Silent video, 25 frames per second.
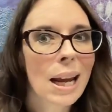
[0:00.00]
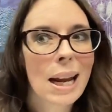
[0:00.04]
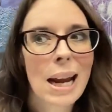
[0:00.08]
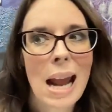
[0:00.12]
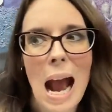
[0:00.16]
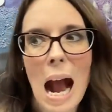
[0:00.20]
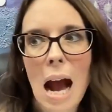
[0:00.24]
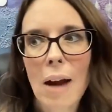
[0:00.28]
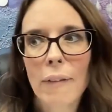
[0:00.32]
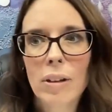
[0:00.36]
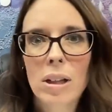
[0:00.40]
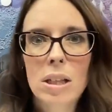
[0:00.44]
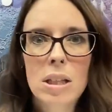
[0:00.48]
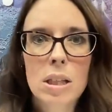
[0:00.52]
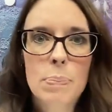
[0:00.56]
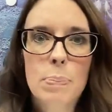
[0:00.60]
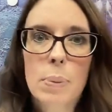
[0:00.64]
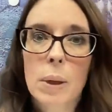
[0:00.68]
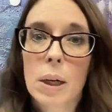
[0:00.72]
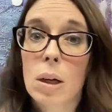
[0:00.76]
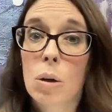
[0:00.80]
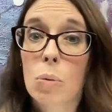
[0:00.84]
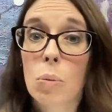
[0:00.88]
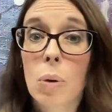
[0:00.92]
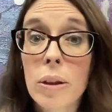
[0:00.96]
And having
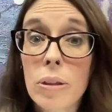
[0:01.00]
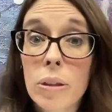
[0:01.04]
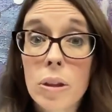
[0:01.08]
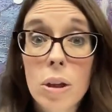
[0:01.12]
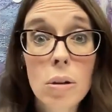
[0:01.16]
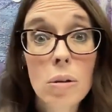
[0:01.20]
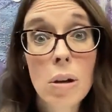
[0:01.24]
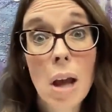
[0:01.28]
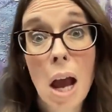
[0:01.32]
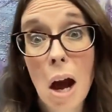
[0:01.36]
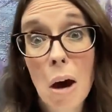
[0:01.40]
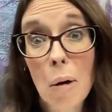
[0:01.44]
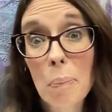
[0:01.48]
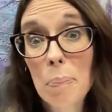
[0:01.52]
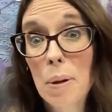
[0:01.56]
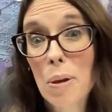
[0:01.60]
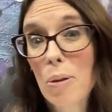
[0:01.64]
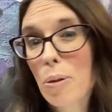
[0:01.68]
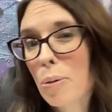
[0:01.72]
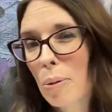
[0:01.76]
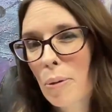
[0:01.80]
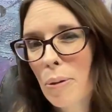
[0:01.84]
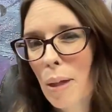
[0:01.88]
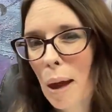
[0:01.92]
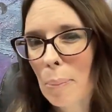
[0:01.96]
spirit with you to help you
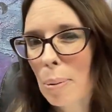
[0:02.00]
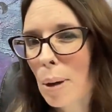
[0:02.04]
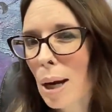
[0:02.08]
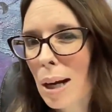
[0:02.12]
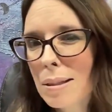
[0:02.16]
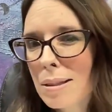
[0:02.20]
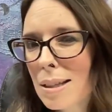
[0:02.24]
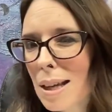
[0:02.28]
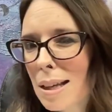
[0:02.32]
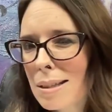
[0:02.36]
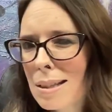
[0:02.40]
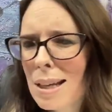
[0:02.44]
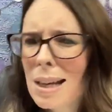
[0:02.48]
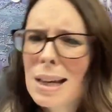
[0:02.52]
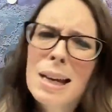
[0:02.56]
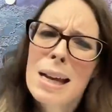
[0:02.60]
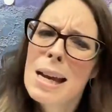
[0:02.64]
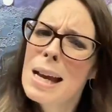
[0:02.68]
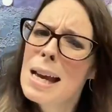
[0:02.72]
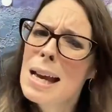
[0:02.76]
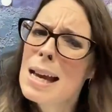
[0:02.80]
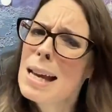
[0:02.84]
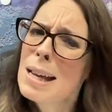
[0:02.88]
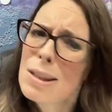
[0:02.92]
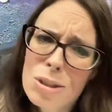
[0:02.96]
through that process
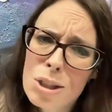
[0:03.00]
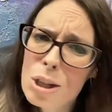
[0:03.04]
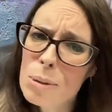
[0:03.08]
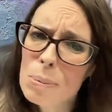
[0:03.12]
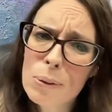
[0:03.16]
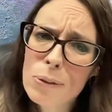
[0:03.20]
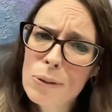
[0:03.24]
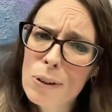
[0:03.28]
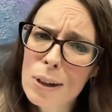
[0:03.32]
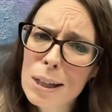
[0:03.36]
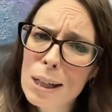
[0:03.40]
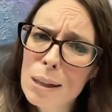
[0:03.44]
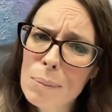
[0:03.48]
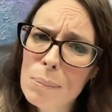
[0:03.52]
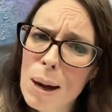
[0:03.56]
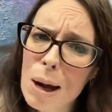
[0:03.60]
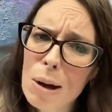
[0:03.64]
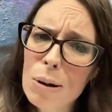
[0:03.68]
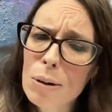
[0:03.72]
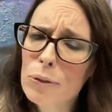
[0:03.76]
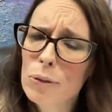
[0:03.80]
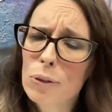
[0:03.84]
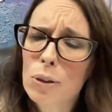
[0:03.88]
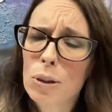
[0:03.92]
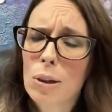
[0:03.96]
is super fucking
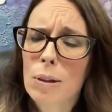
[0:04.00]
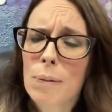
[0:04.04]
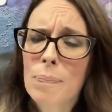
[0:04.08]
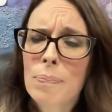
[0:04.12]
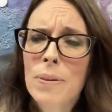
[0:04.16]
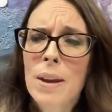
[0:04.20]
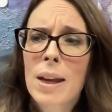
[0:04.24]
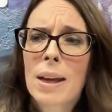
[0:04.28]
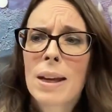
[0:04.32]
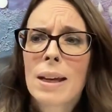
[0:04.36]
powerful.